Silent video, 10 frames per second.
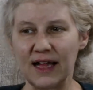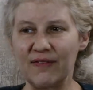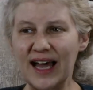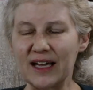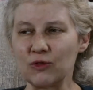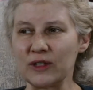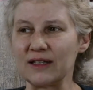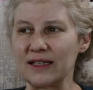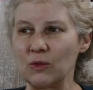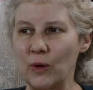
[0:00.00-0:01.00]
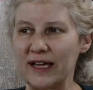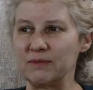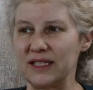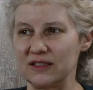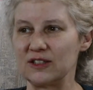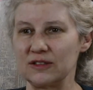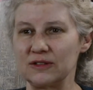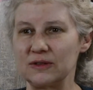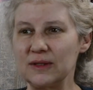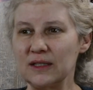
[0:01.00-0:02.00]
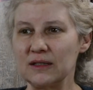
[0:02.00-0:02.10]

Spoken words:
And that really led me to,